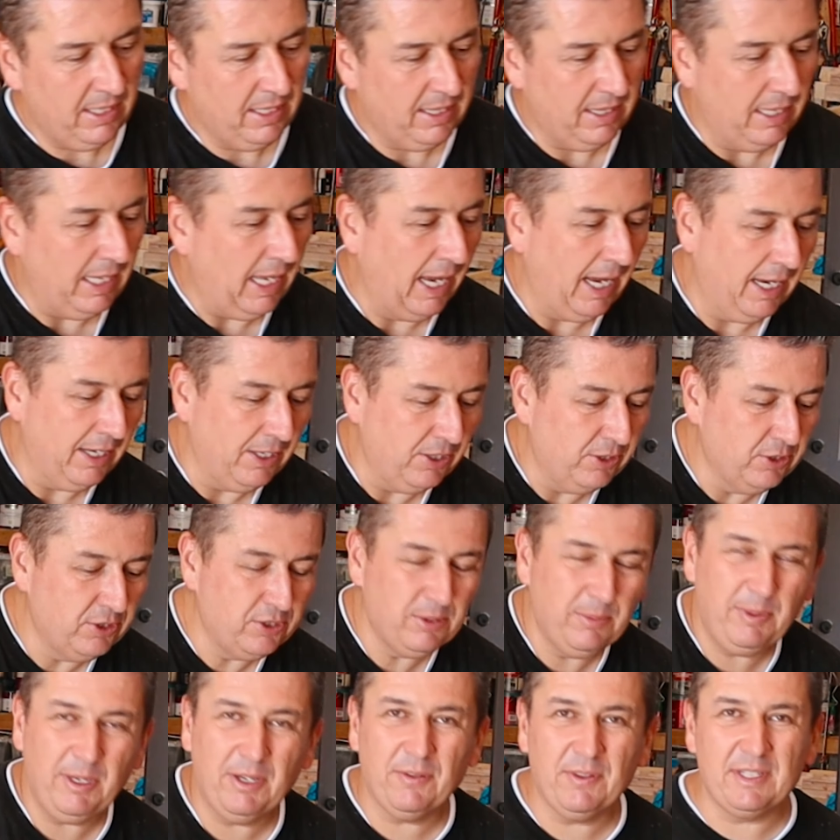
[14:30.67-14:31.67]
that you
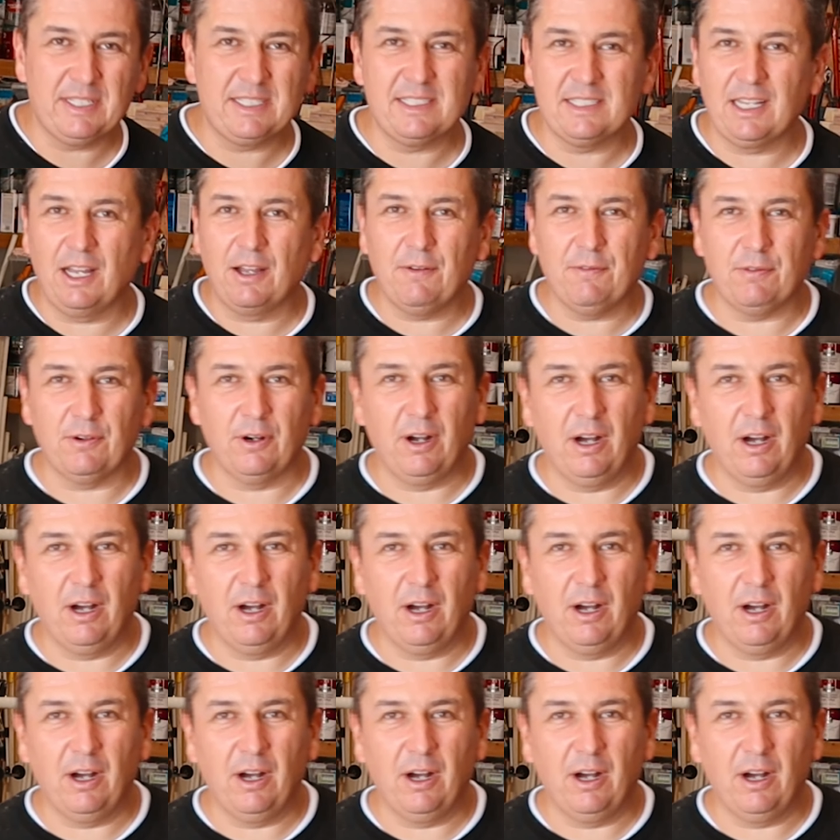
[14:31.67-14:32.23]
should be able to sell for